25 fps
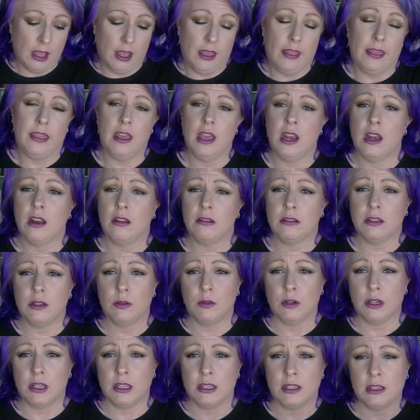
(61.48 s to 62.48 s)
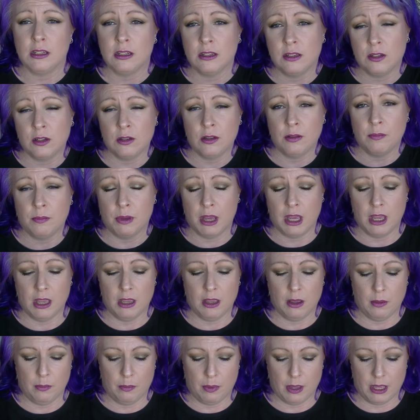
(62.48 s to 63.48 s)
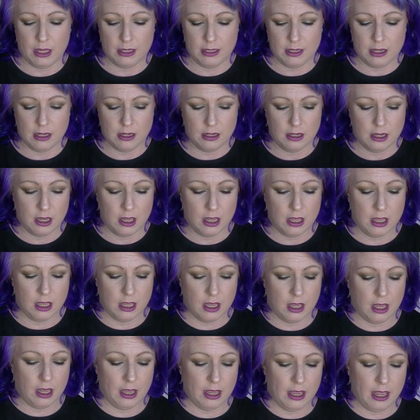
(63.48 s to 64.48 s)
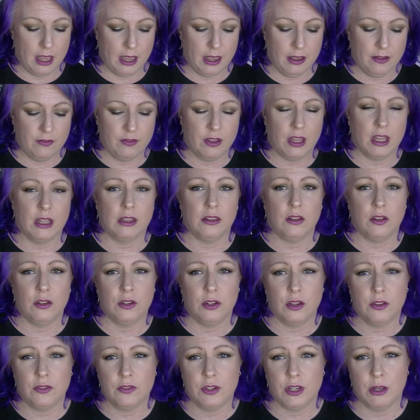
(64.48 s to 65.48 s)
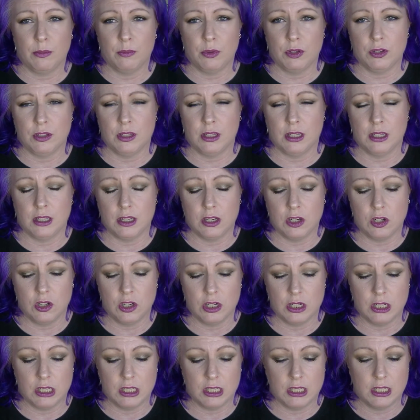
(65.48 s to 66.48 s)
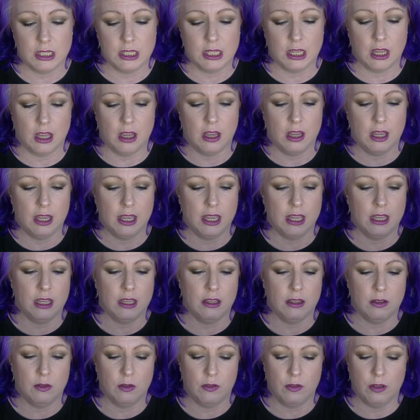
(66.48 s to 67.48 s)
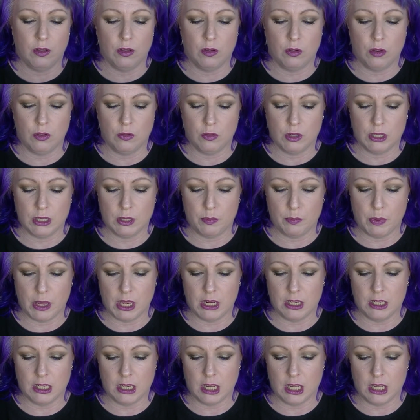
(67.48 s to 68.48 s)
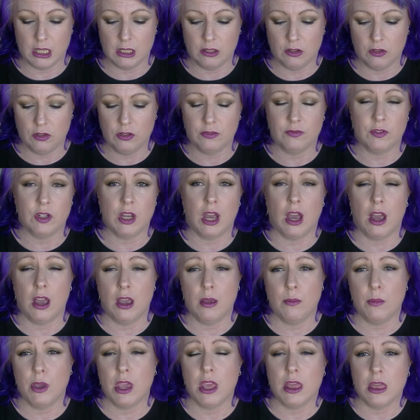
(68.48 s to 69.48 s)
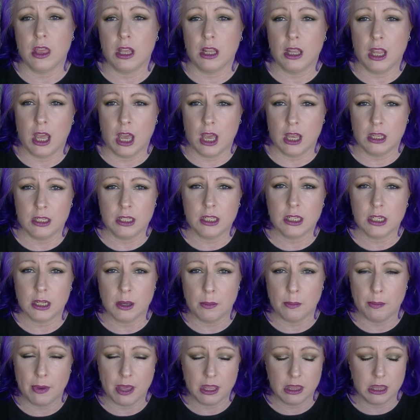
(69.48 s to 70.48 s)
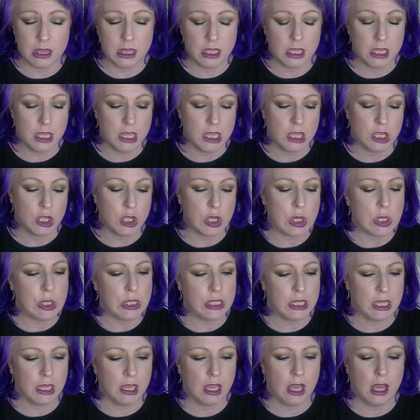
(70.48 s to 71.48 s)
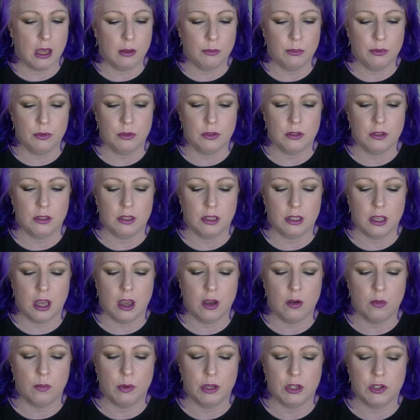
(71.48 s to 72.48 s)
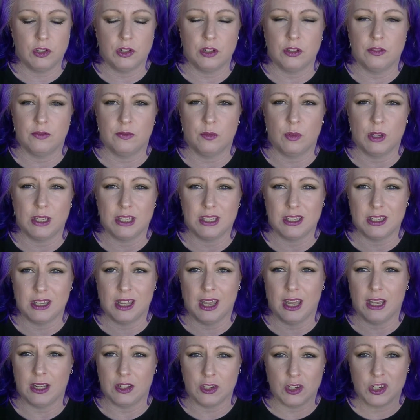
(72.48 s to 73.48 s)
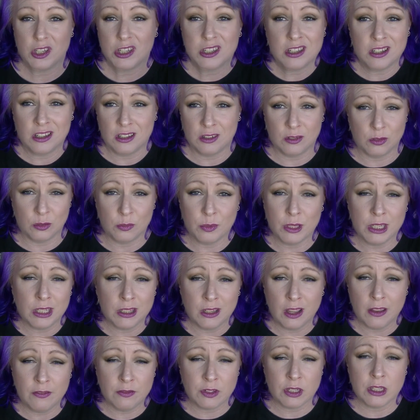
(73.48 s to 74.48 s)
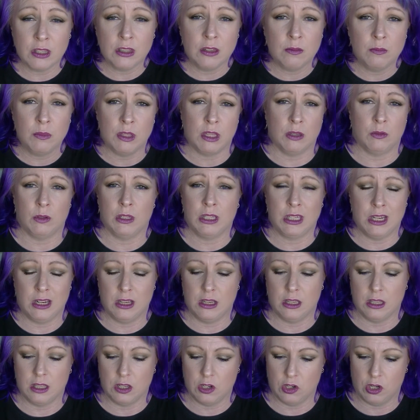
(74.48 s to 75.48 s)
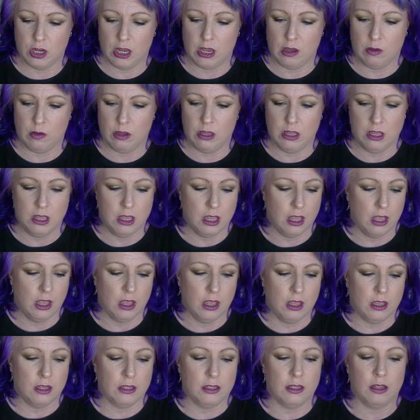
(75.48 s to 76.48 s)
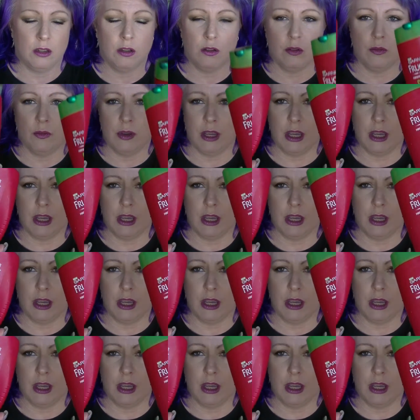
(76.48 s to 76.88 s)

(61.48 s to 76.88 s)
Then on to what is into my basket. I have a lot of shampoos and conditioners. I spent a lot of time in the last month using up a whole bunch of ones that had just a little bit left in them that are sitting in the shower. So we